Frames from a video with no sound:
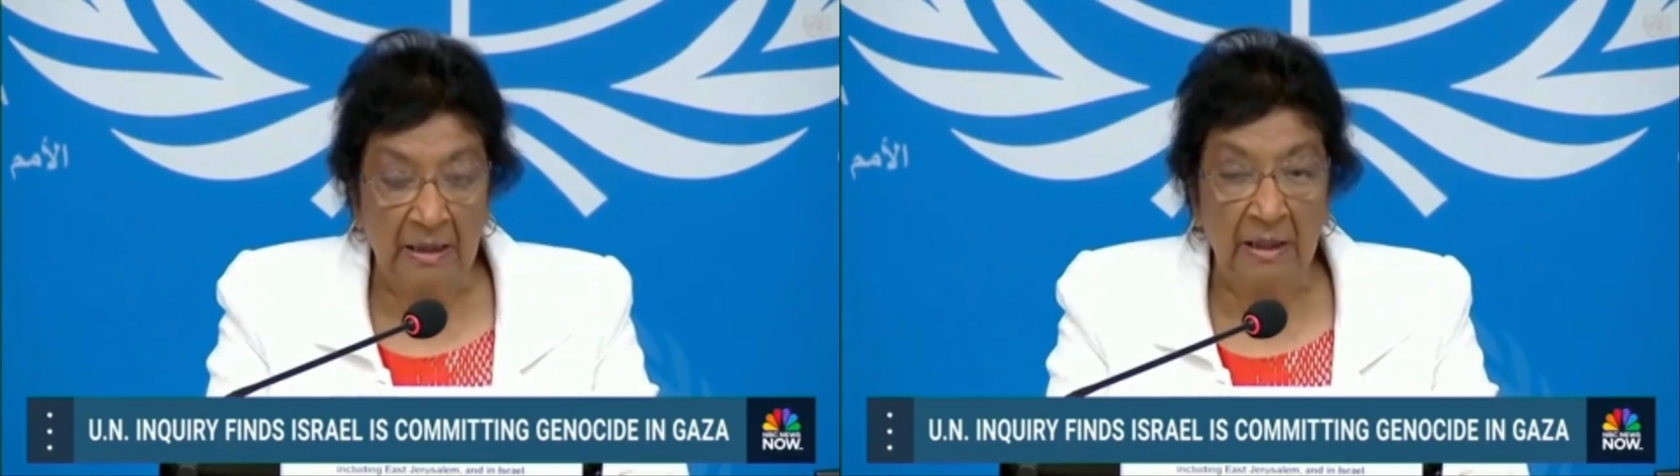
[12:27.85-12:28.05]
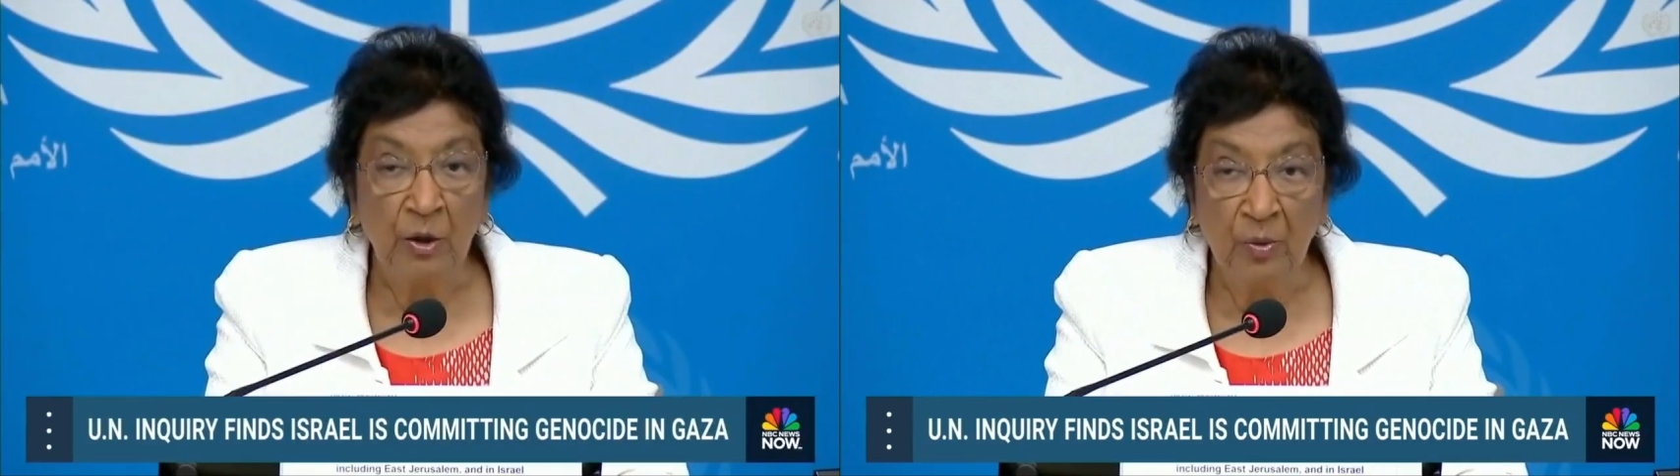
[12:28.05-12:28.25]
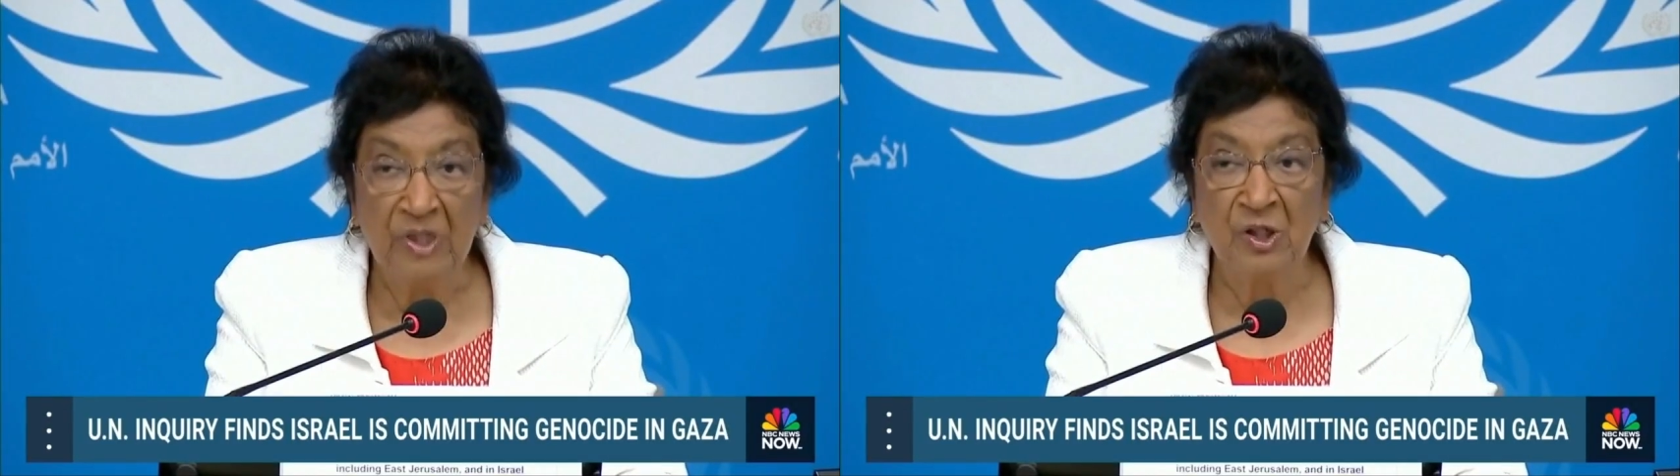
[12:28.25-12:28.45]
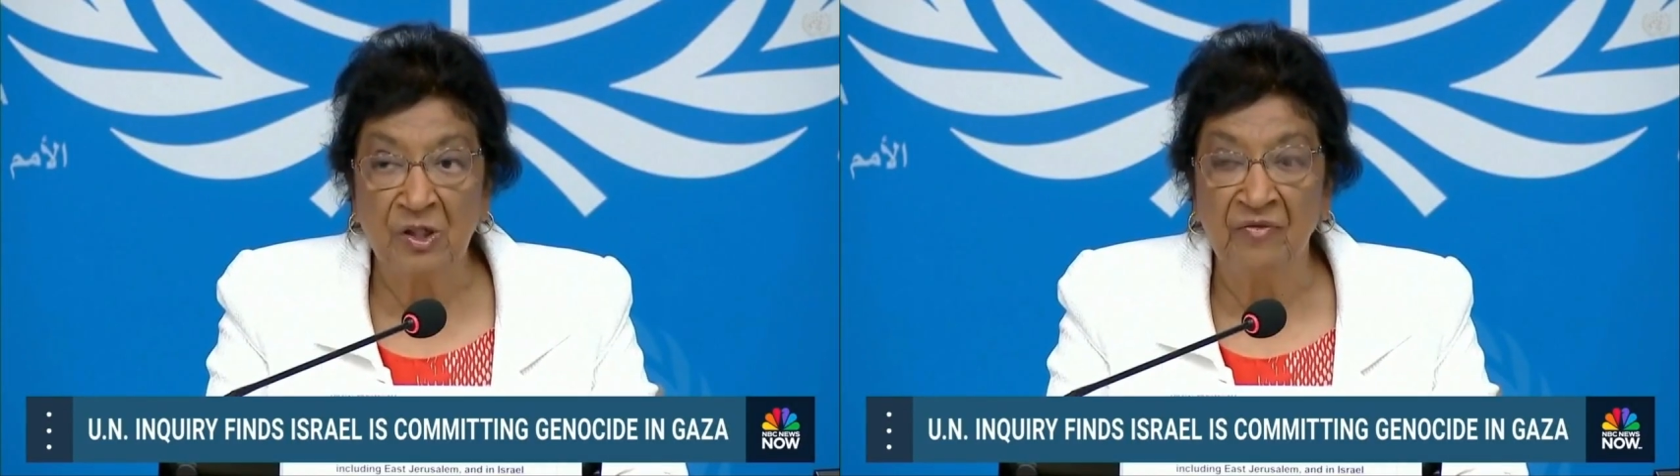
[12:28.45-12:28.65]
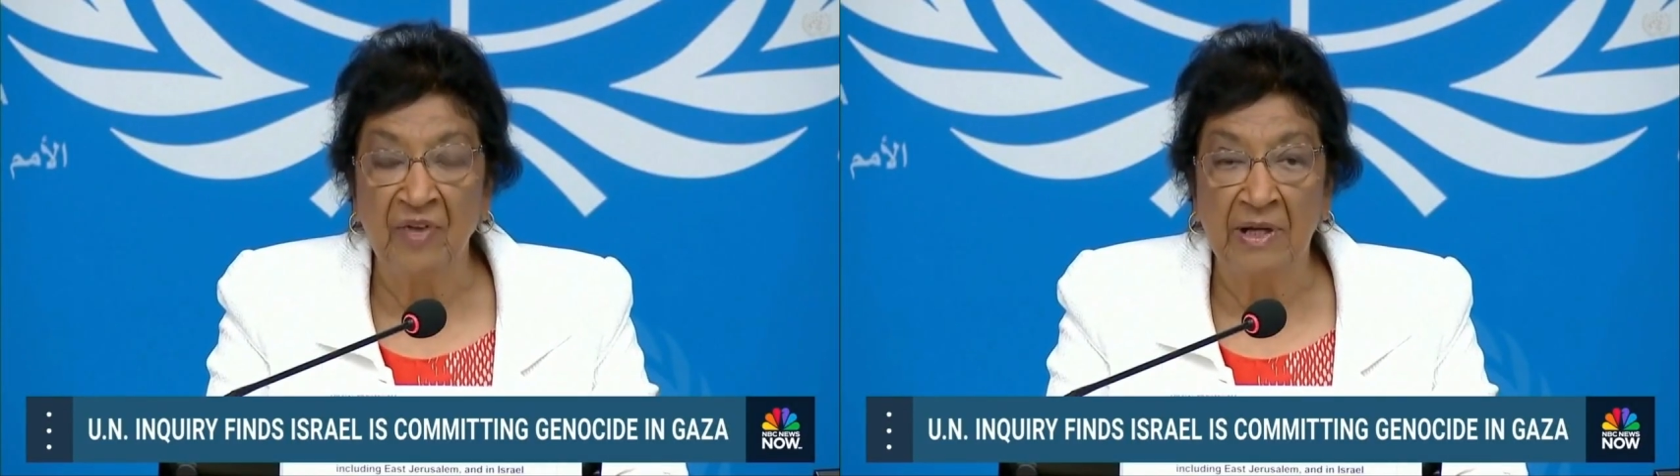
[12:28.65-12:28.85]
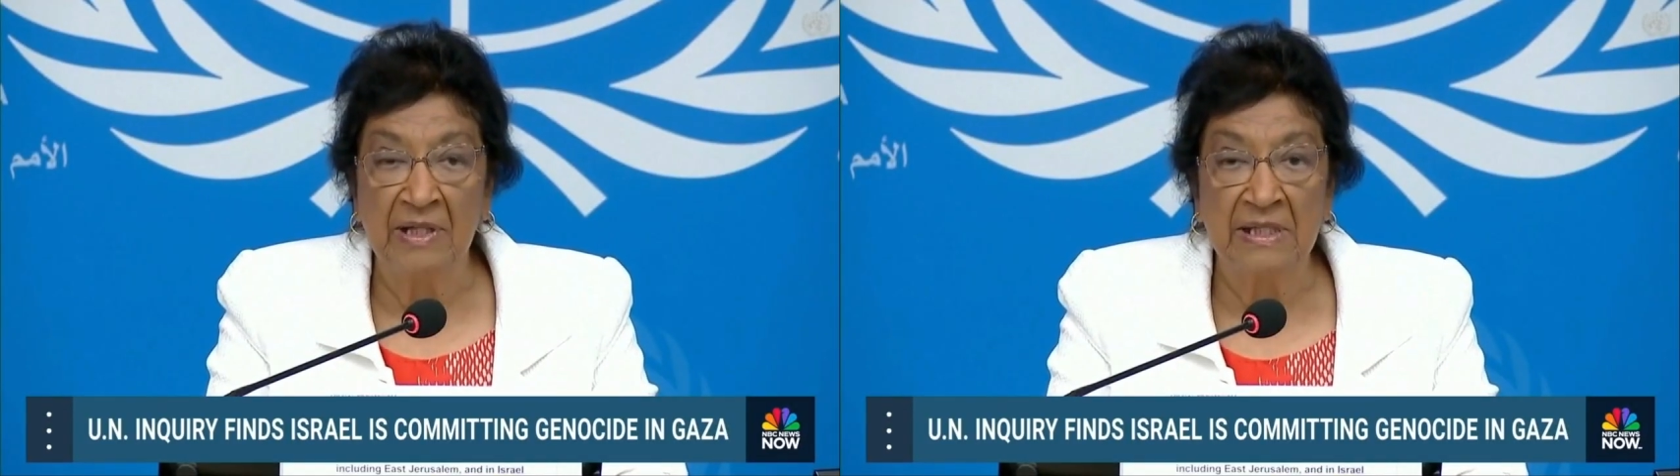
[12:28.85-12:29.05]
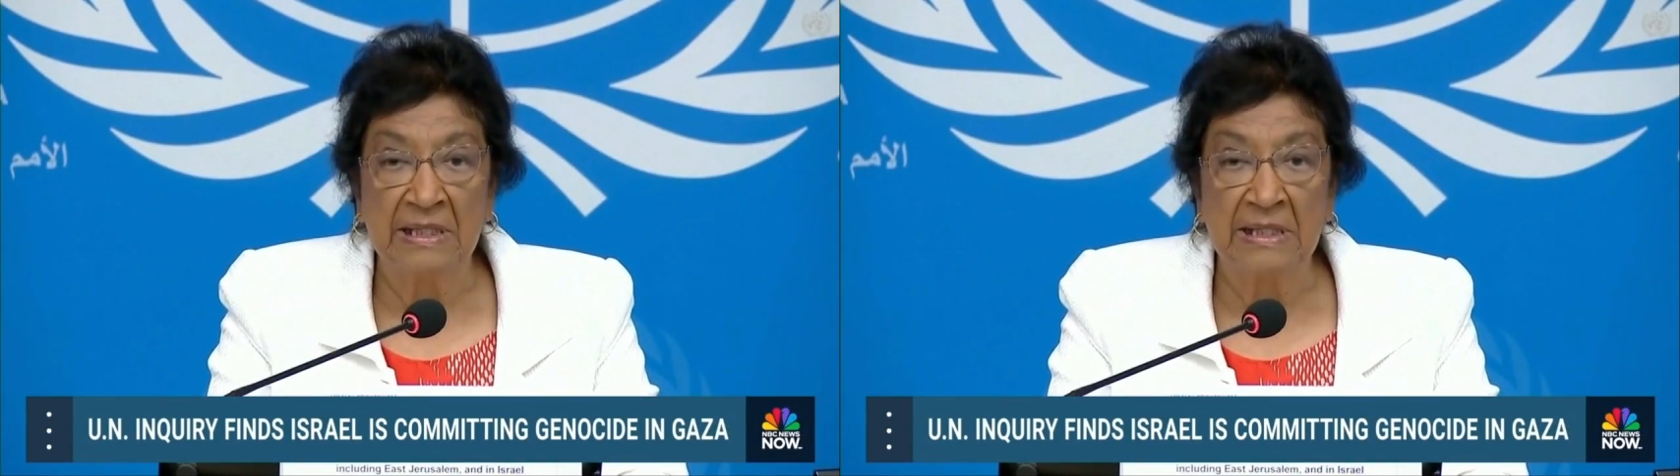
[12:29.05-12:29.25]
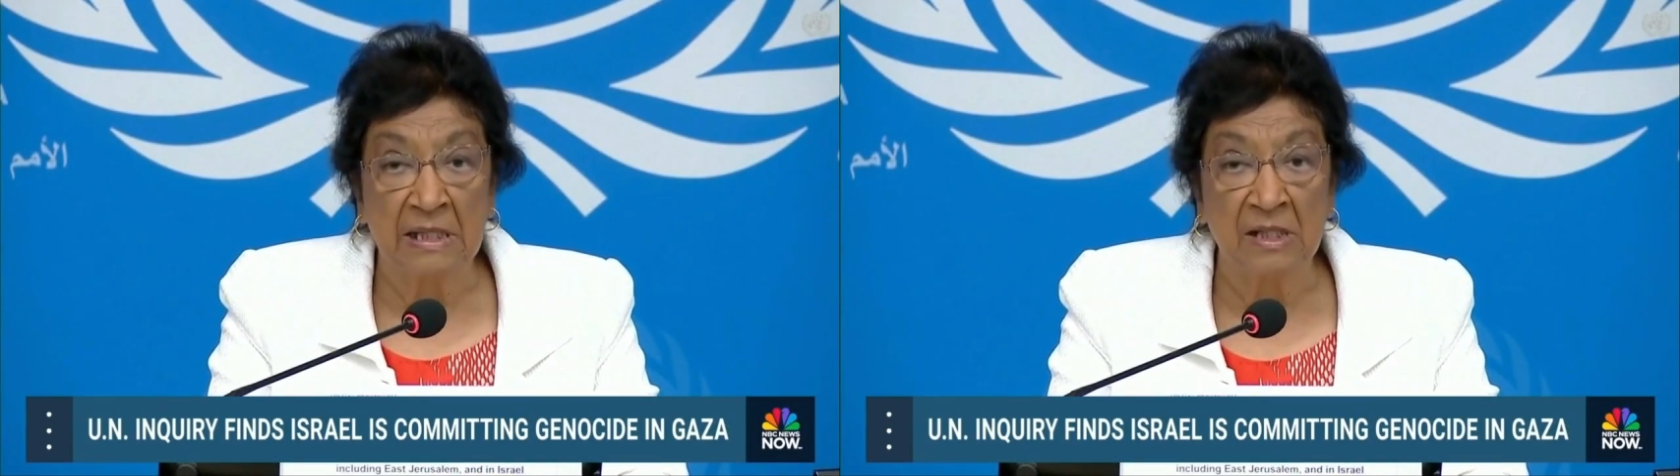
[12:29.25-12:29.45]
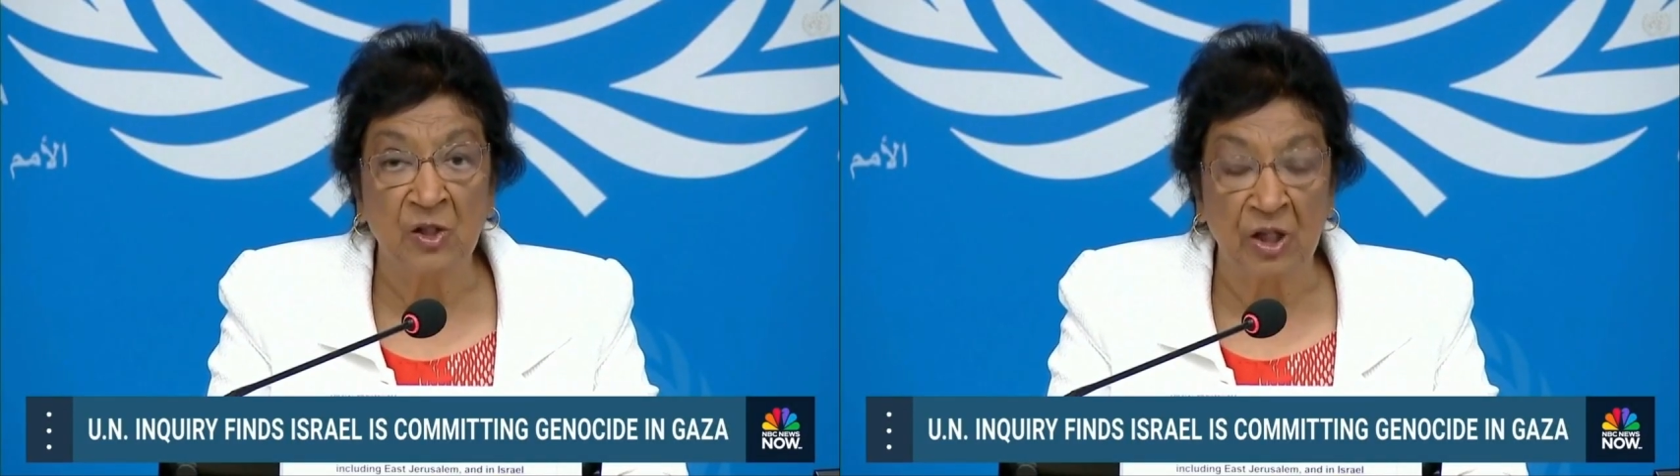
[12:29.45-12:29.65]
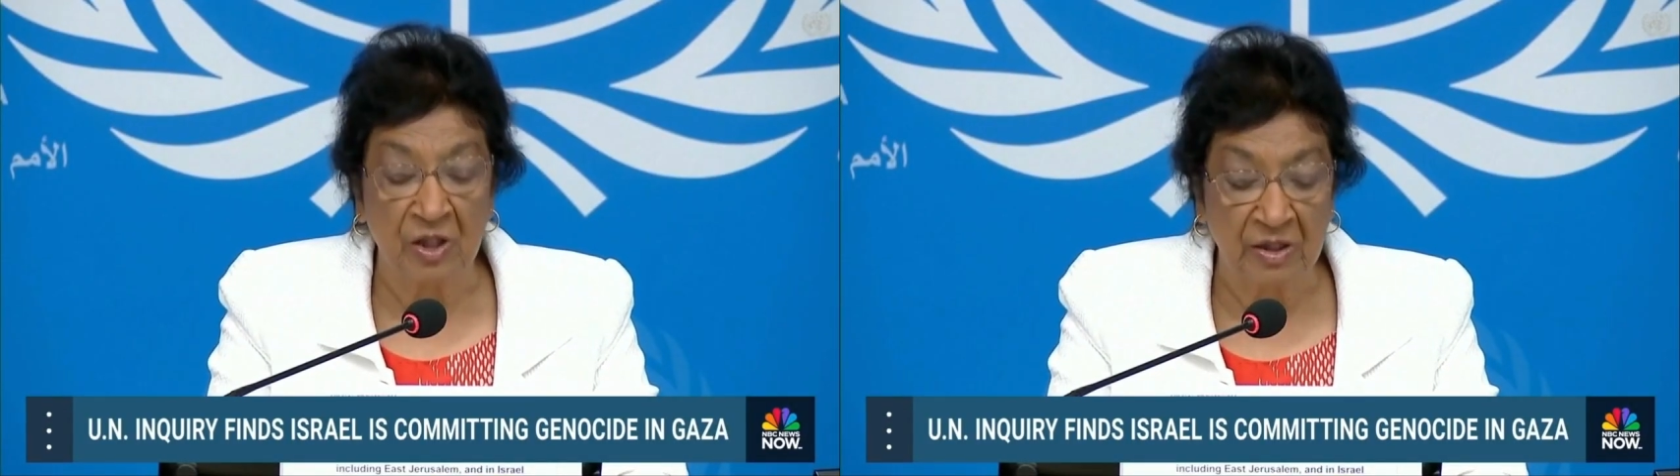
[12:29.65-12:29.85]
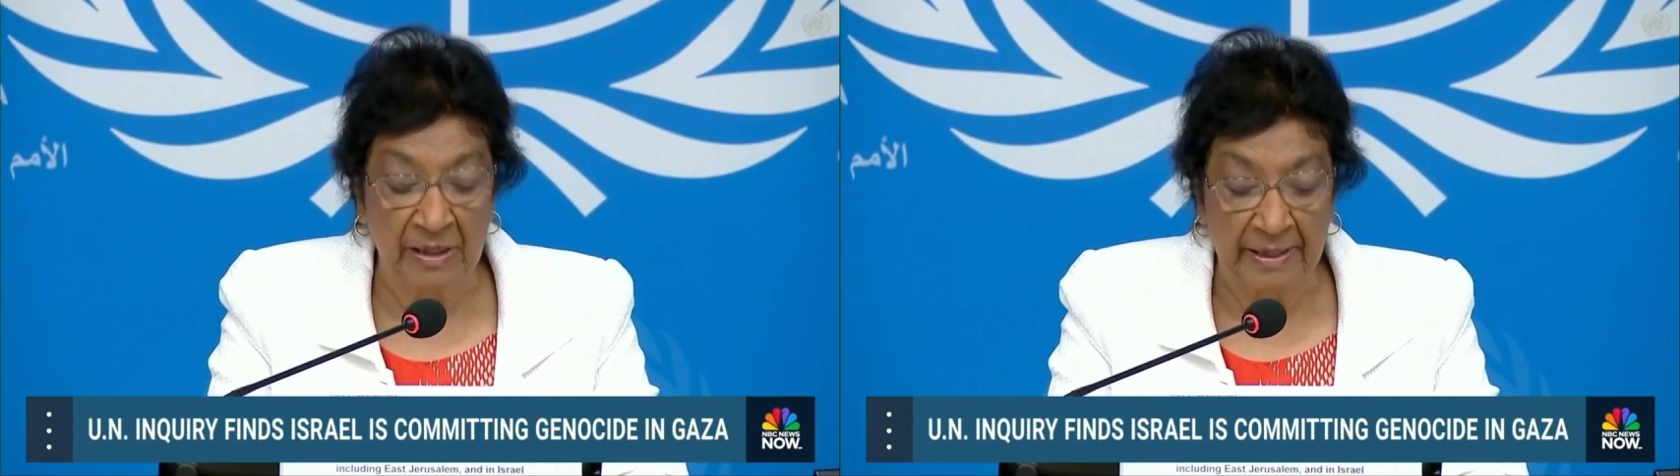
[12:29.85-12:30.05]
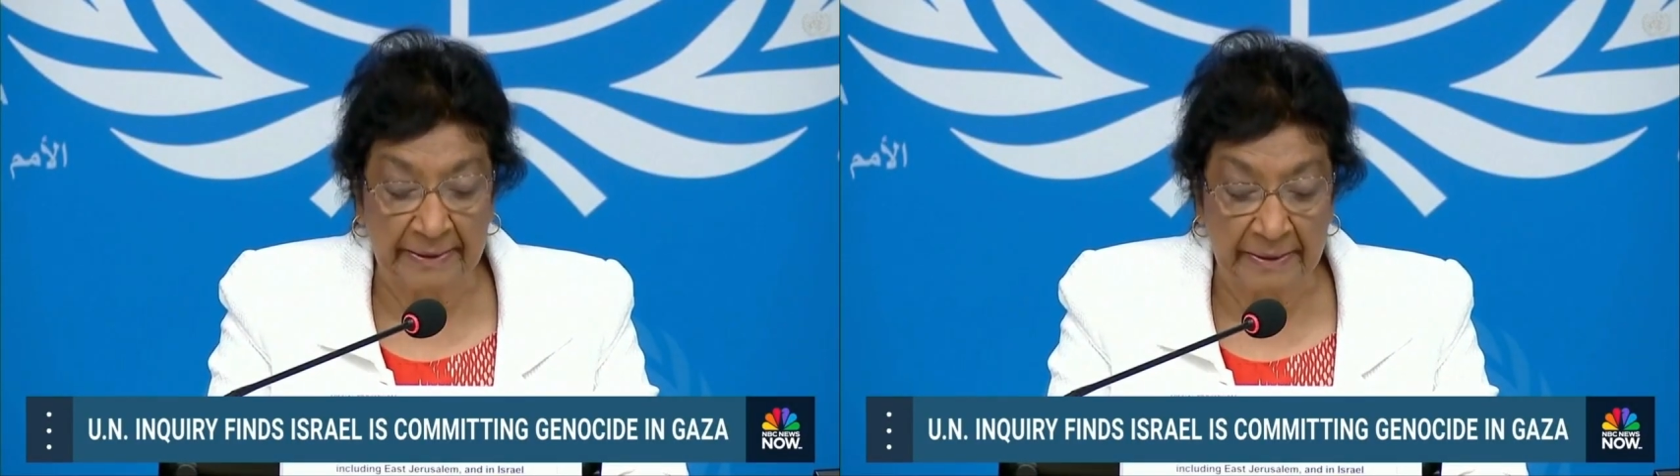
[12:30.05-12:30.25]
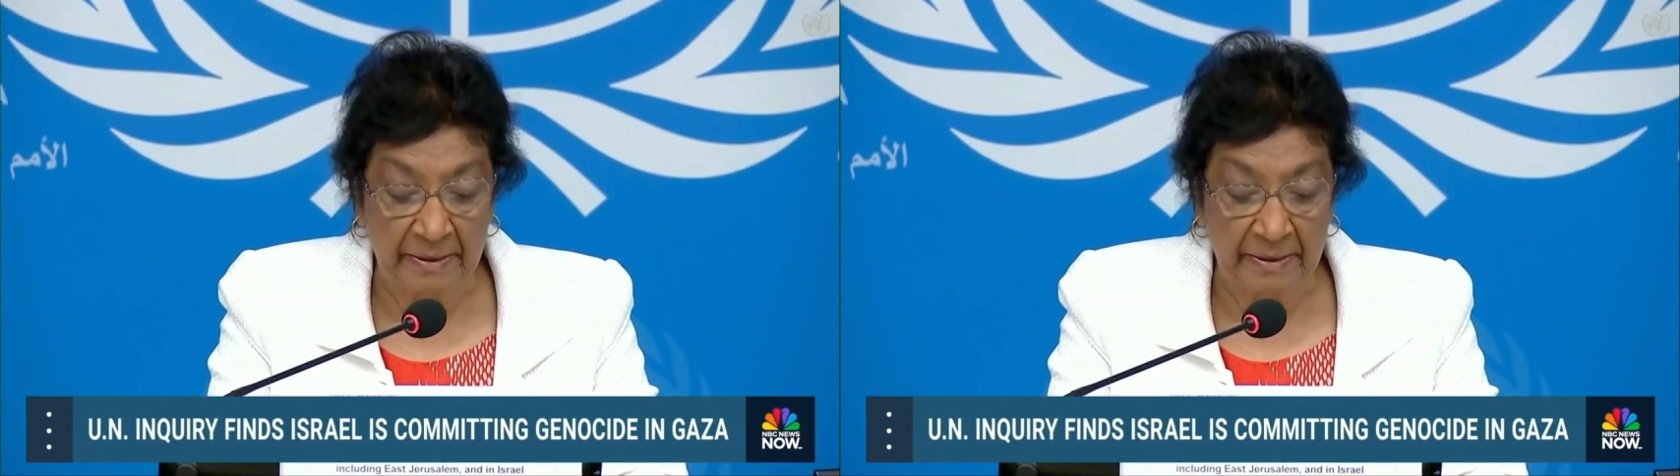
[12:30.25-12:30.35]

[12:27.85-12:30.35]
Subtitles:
The Commission finds it is genocide.